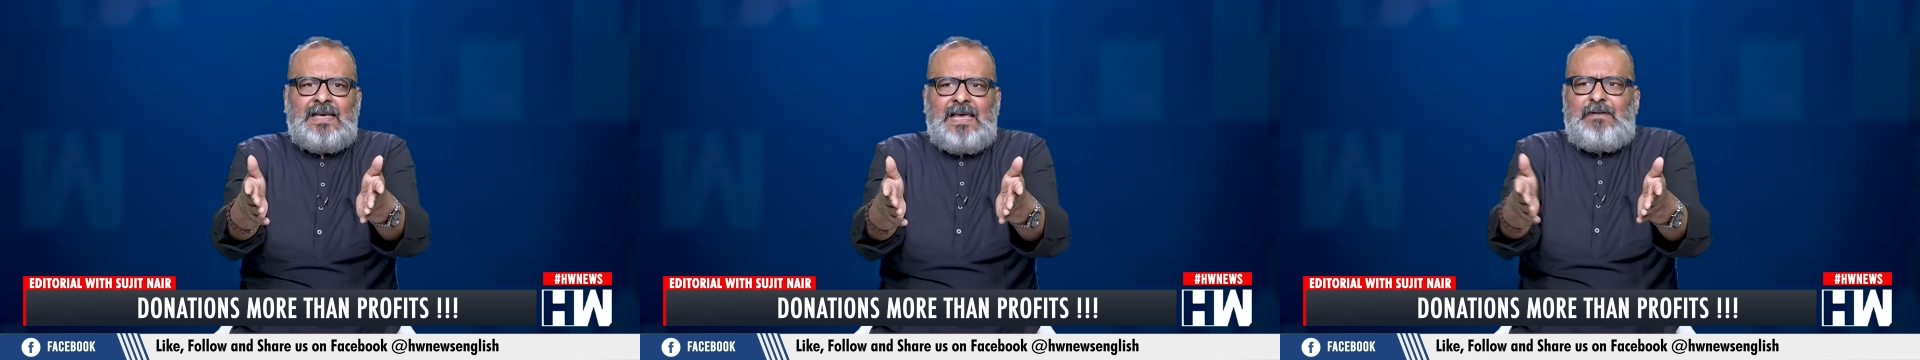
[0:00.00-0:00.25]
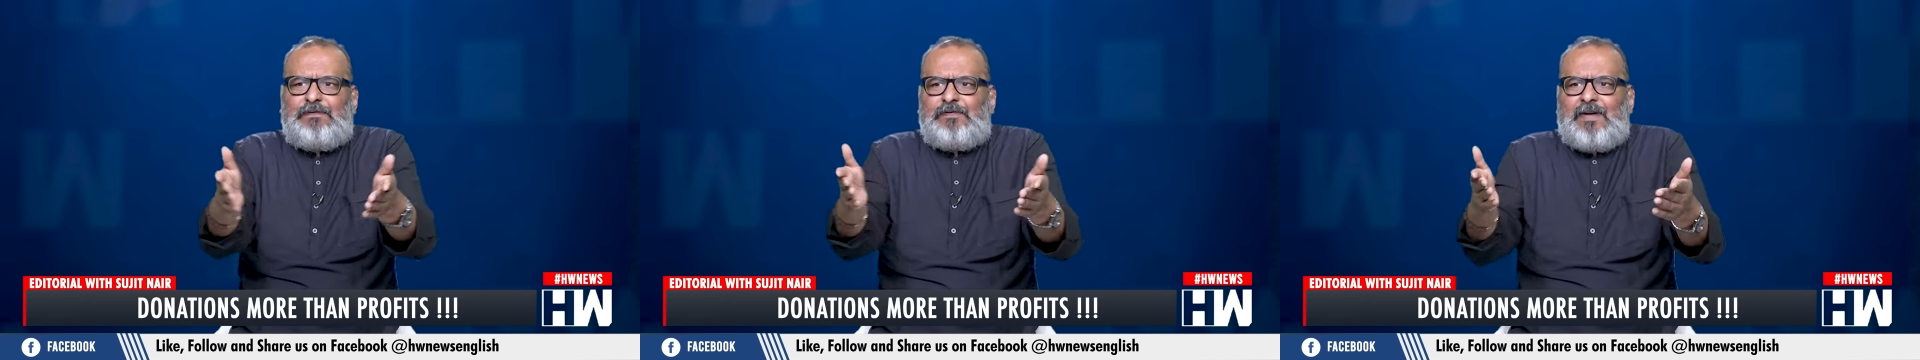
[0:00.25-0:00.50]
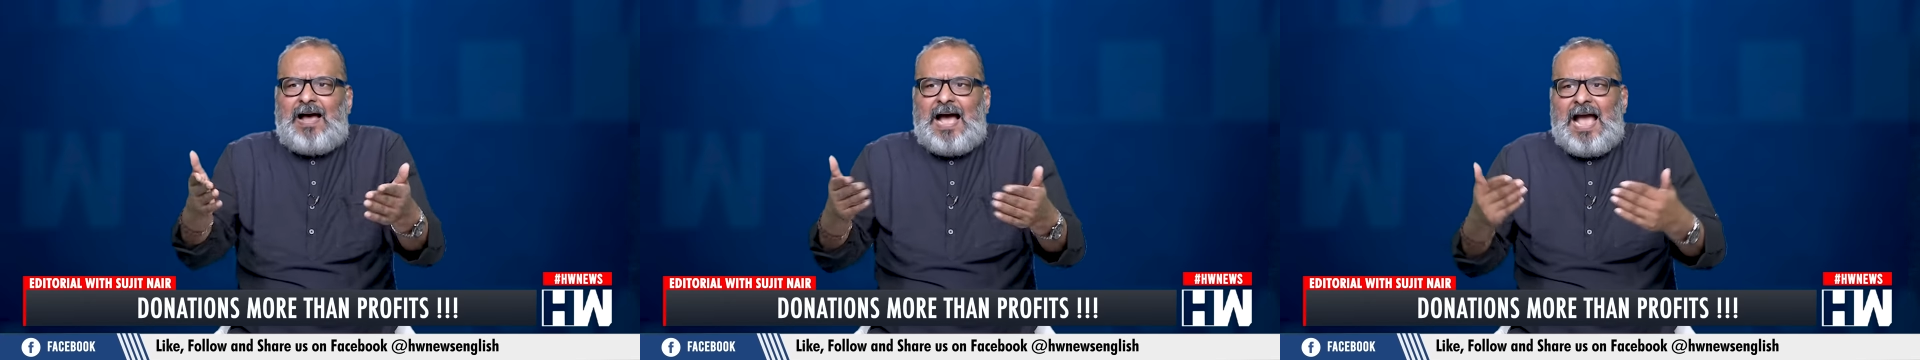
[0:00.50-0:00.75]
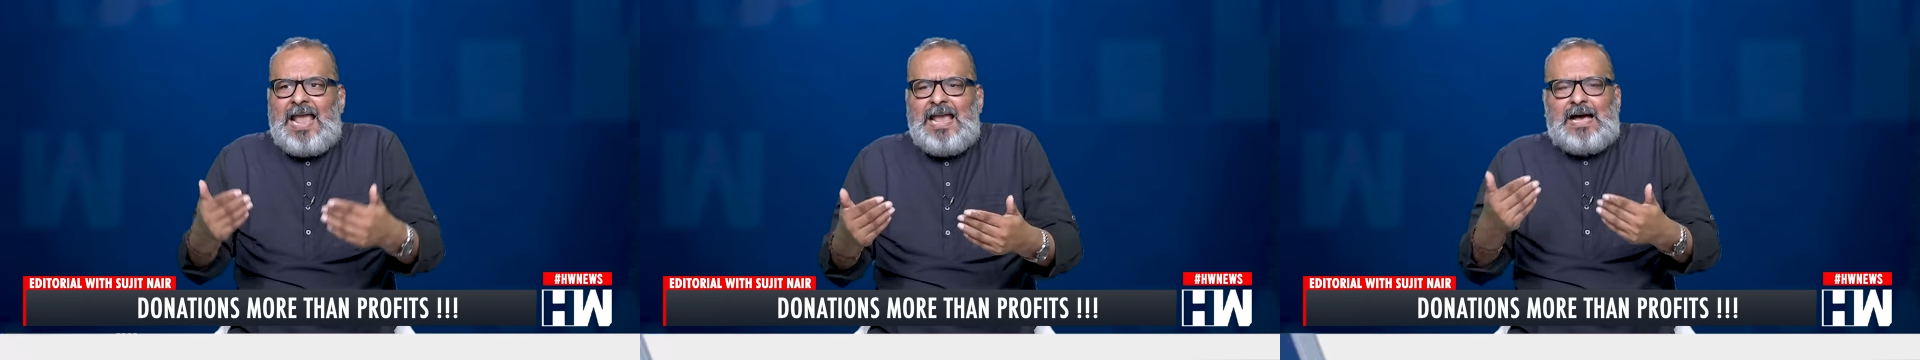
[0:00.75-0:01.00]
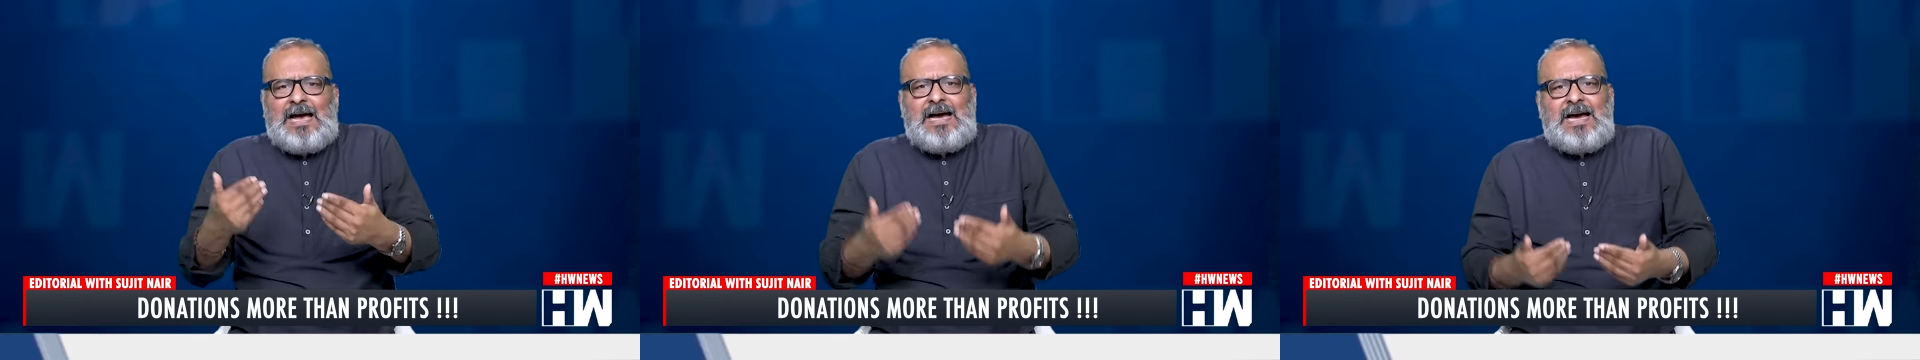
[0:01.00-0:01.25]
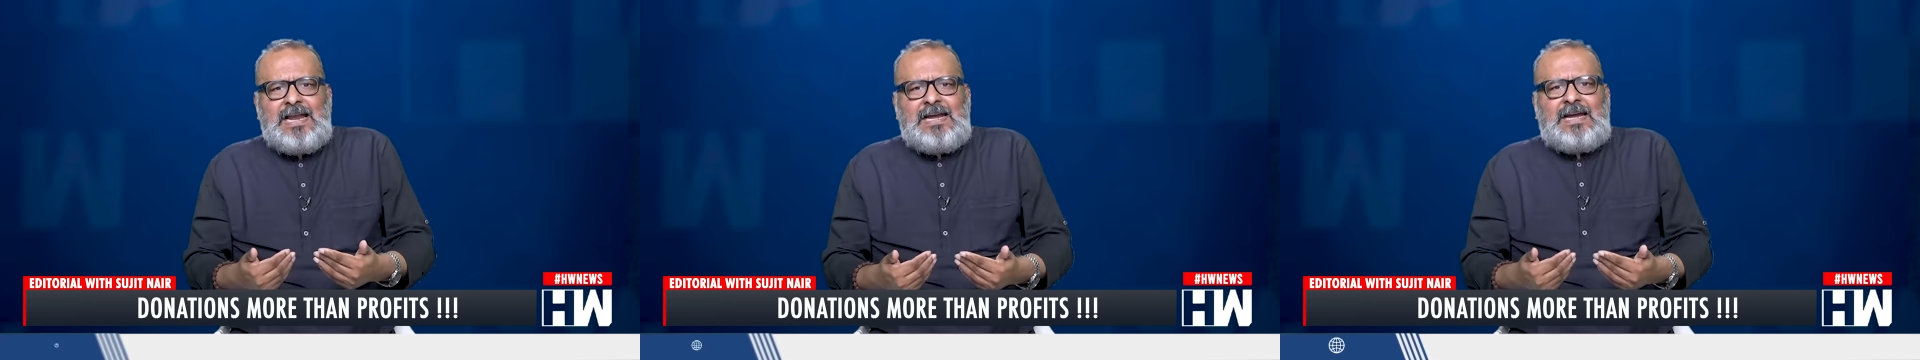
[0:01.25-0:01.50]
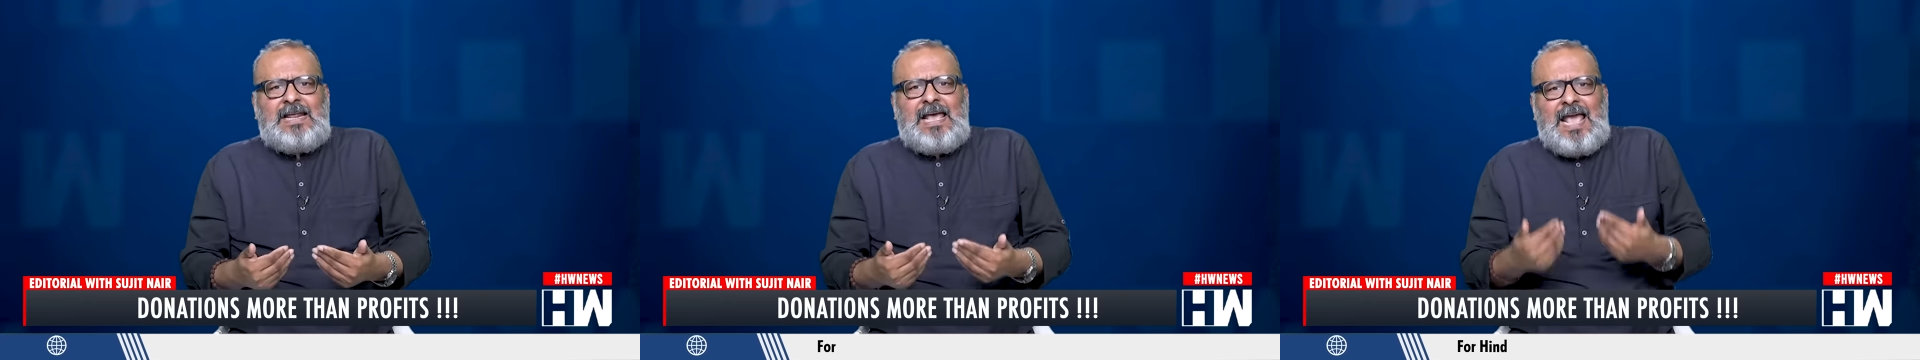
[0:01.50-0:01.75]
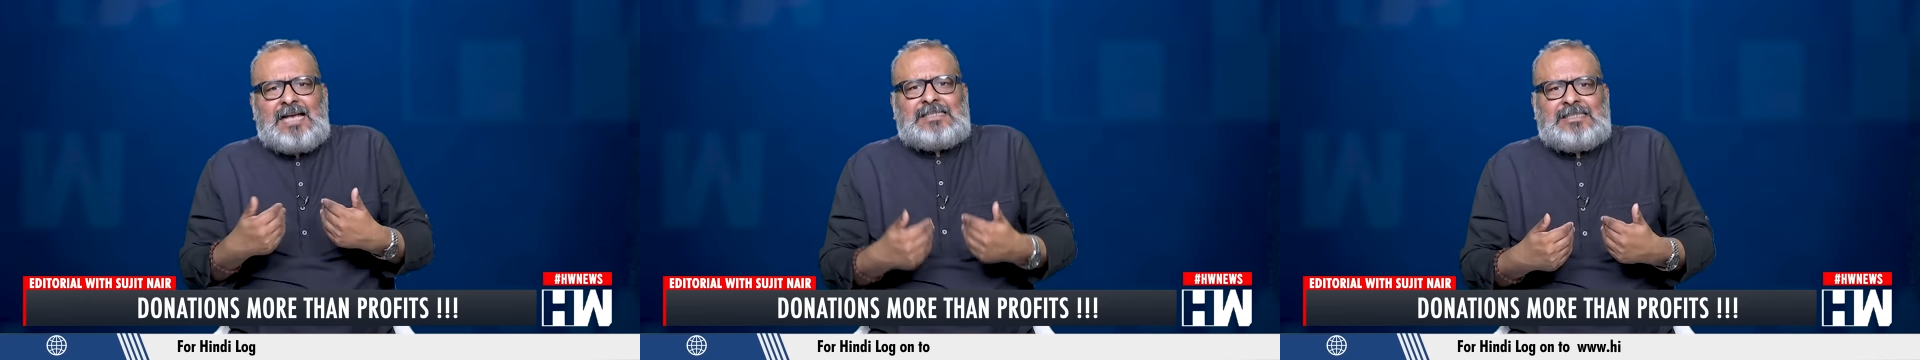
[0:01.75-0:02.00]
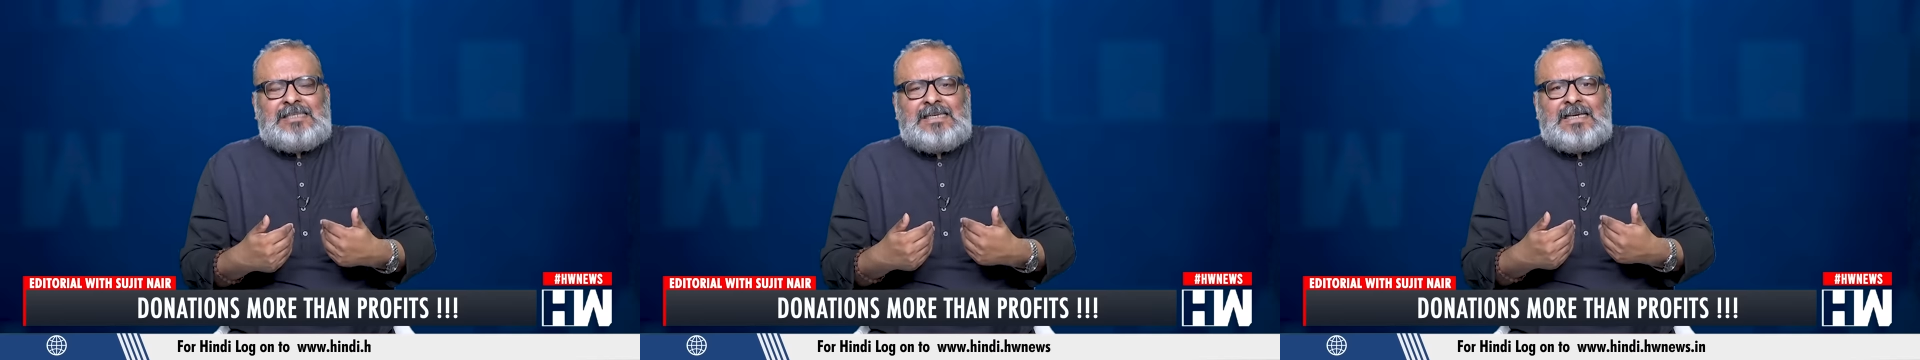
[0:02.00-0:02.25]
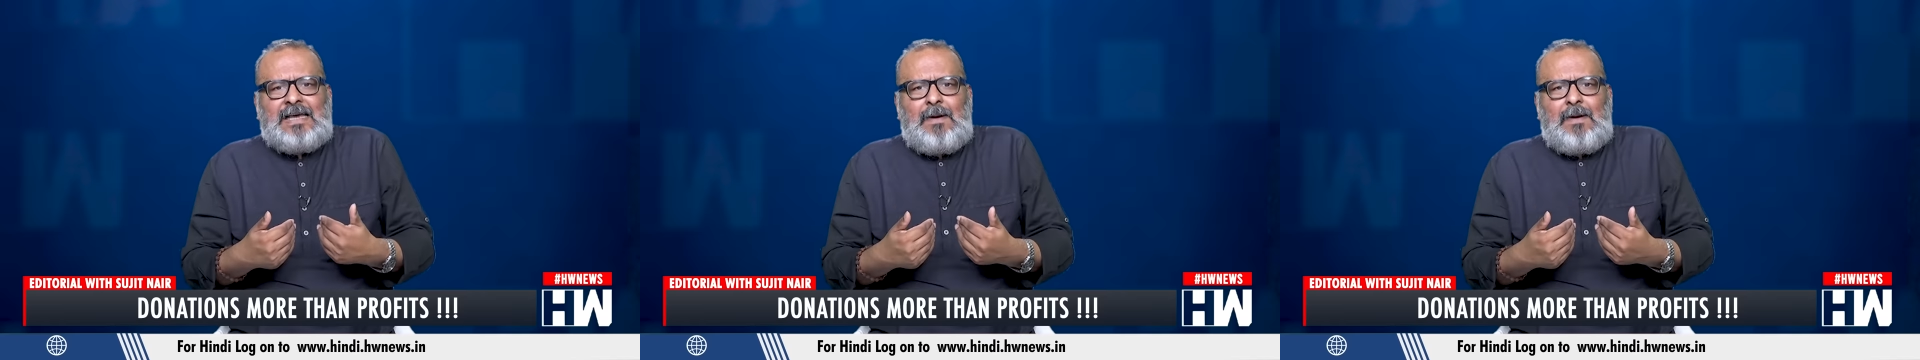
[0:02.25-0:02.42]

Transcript: If I earn X,